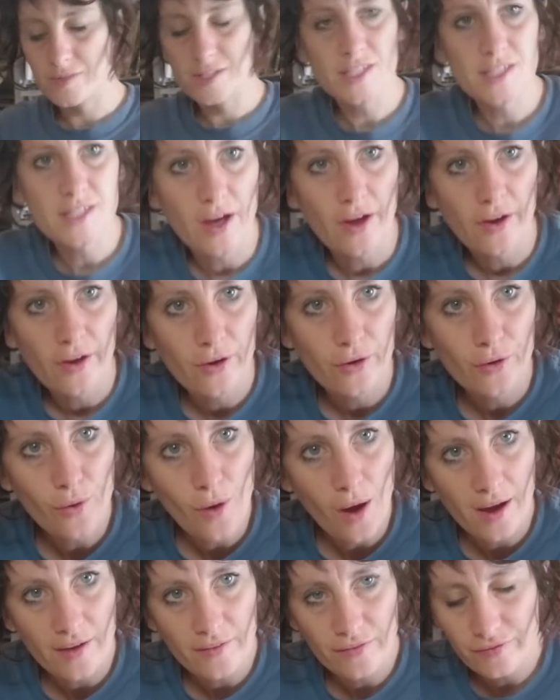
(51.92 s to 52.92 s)
So
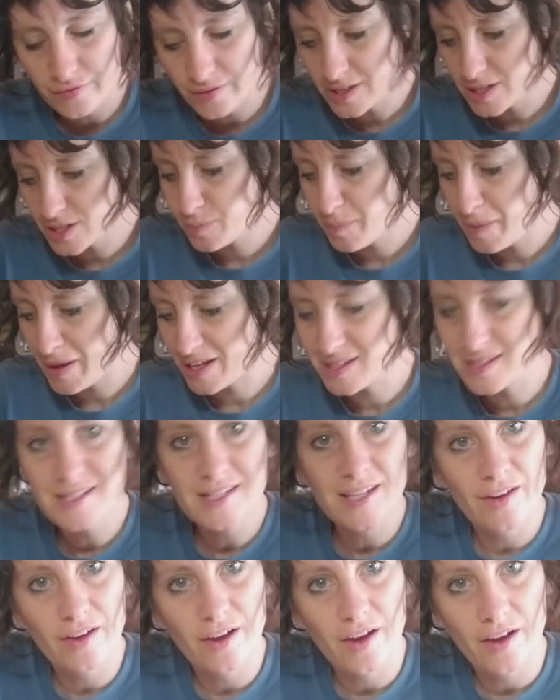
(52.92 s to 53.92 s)
I've finished
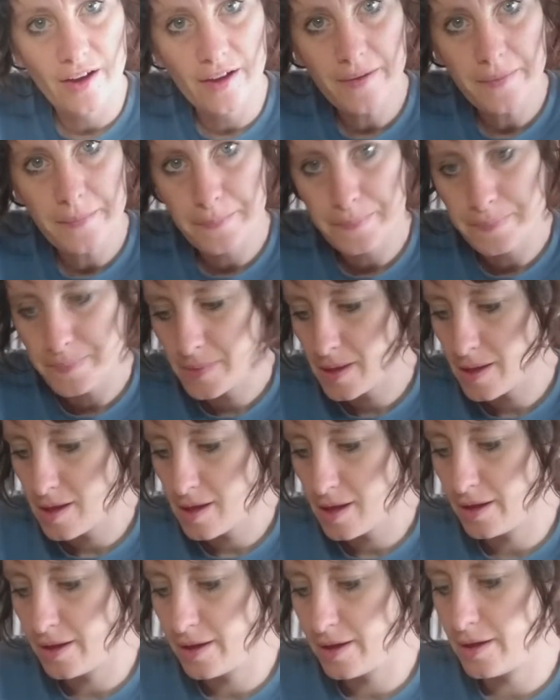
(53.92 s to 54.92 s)
painting her,
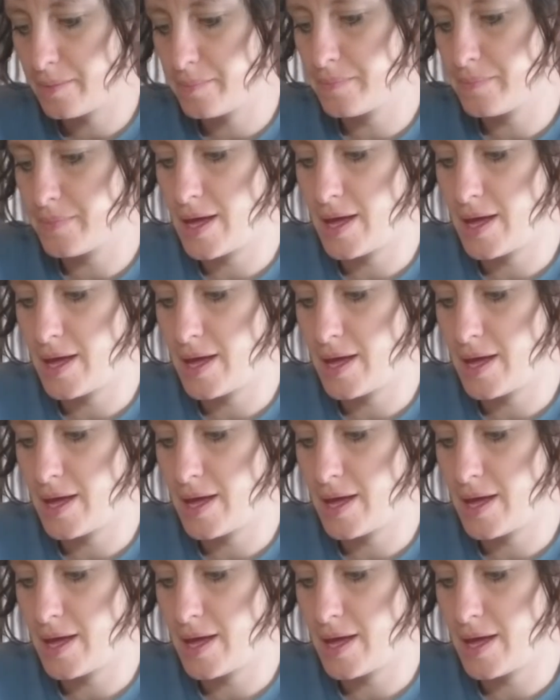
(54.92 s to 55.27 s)
and